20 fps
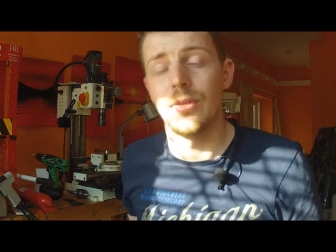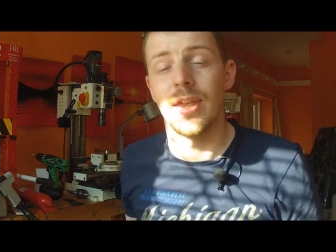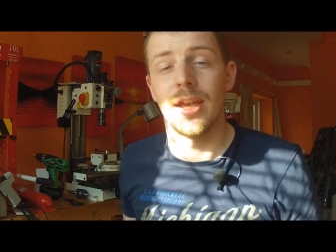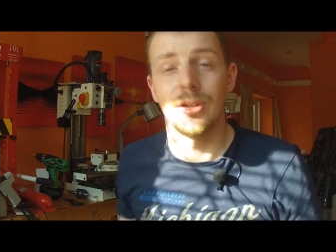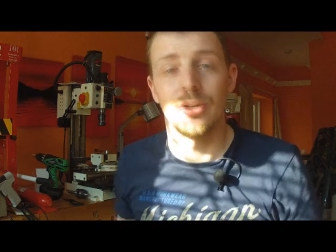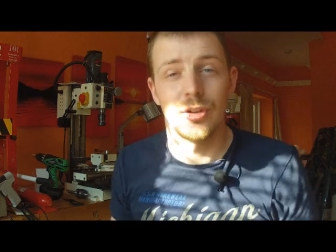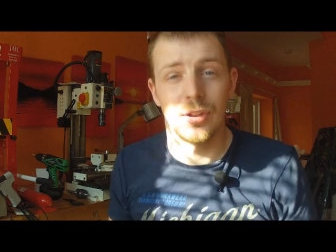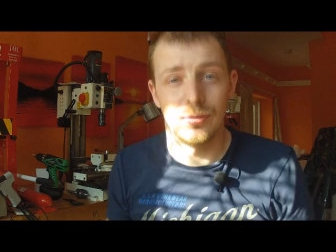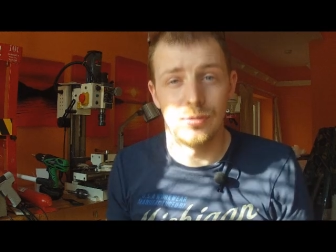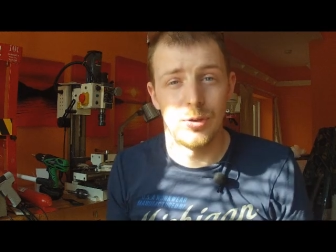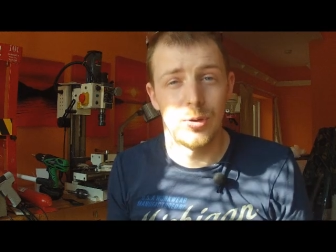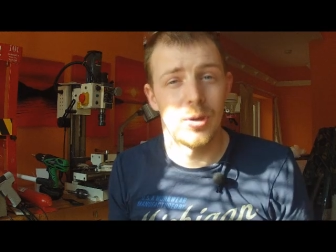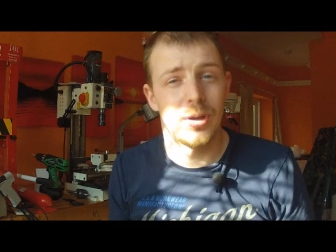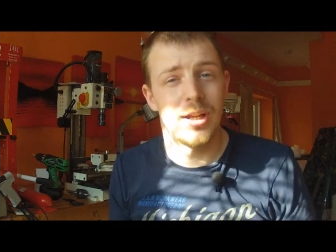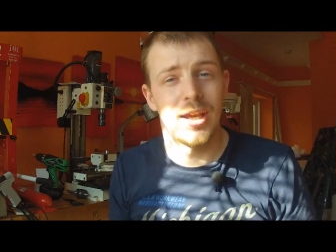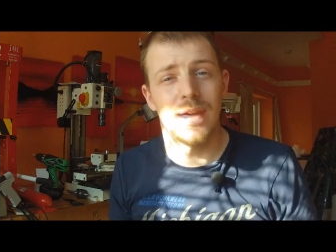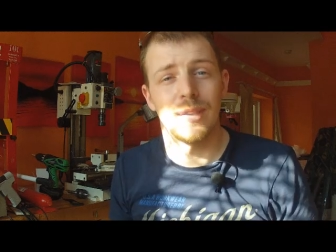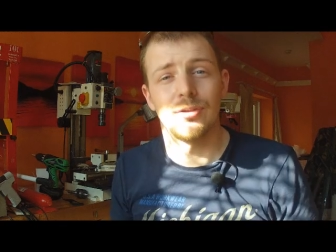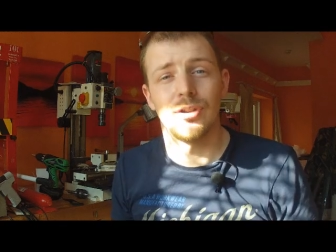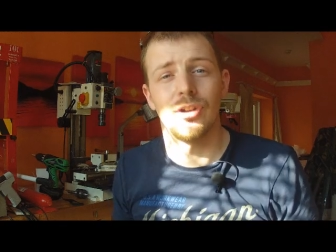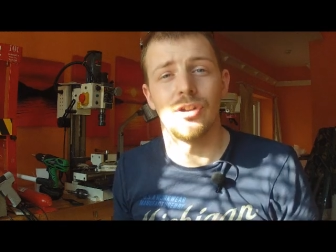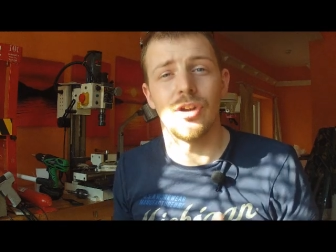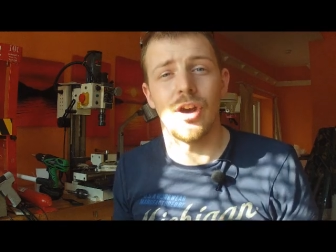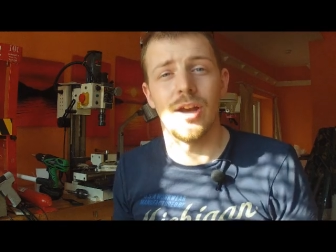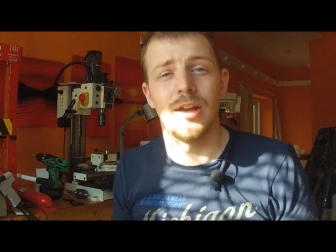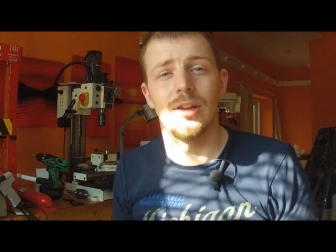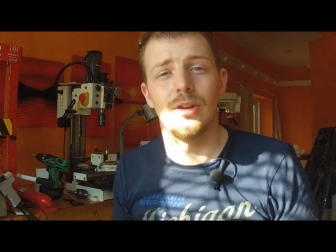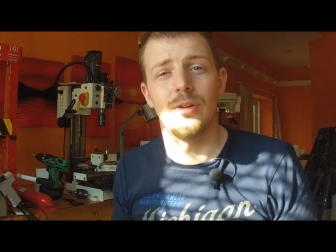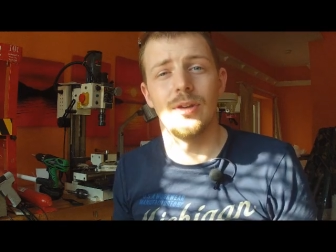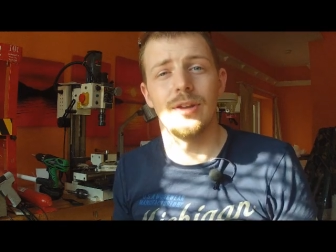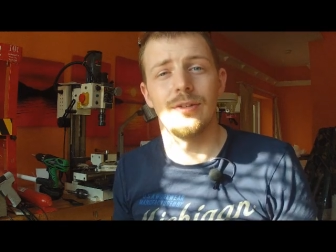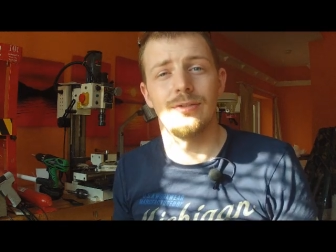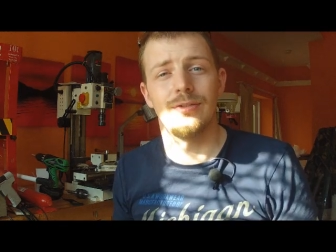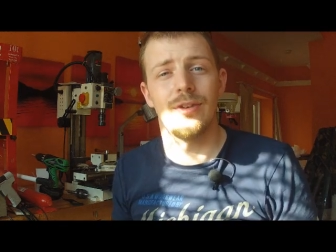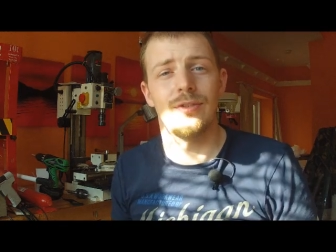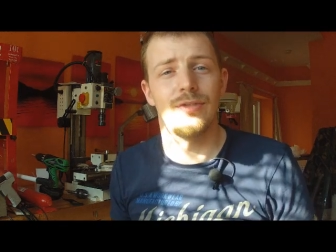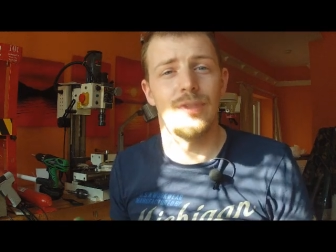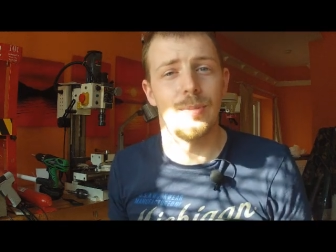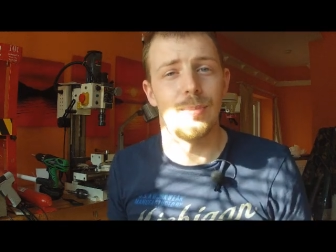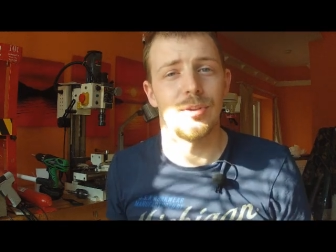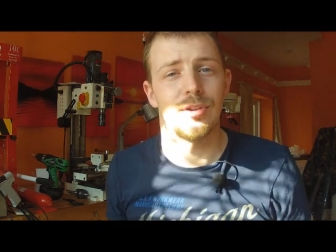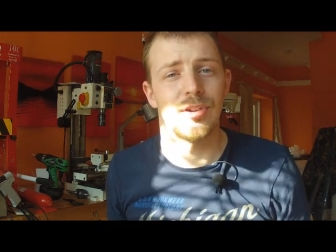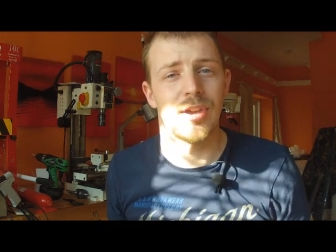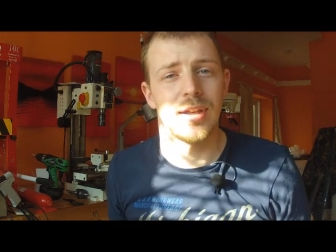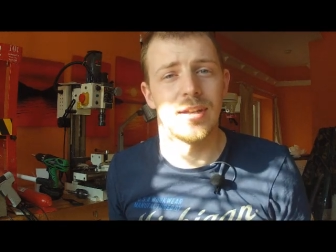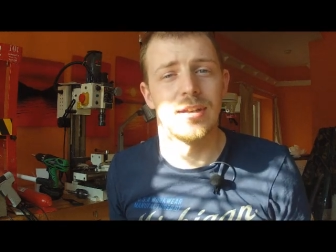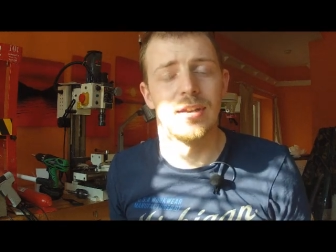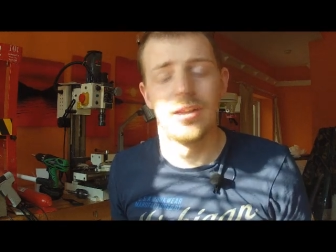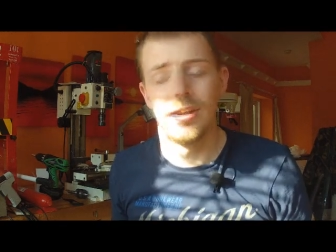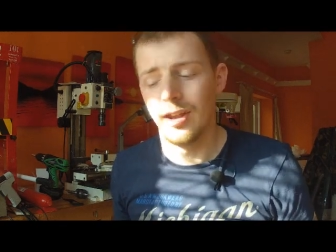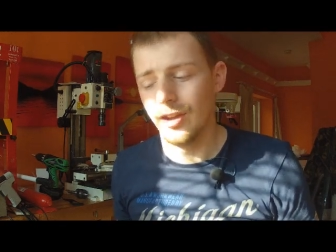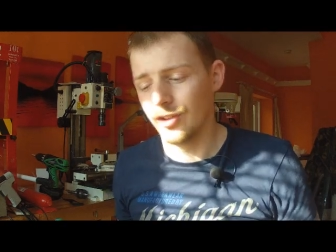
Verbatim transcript: with that stuff, you only have to dilute it 50%.